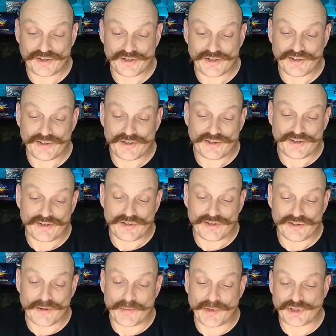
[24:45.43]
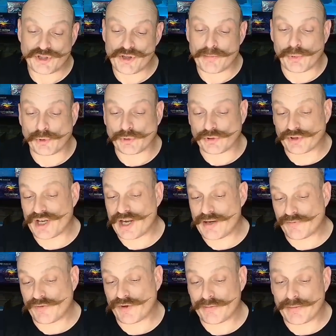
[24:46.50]
I bet you the boulder came
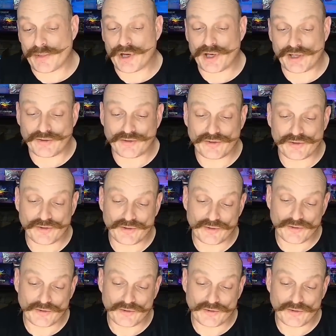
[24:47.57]
from the mines.